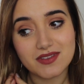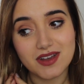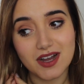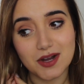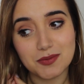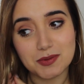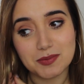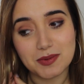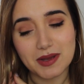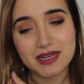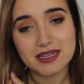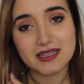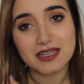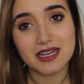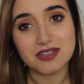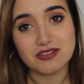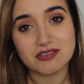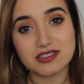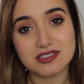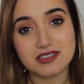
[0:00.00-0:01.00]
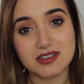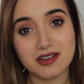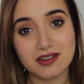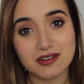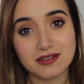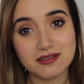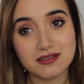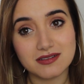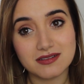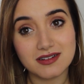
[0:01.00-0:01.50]
I'll be back in the hairdresser's
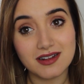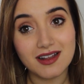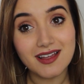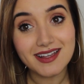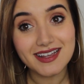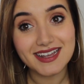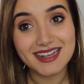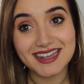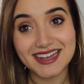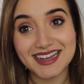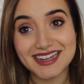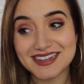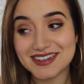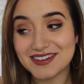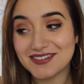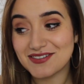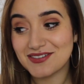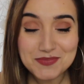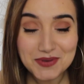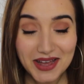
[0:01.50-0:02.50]
going right again.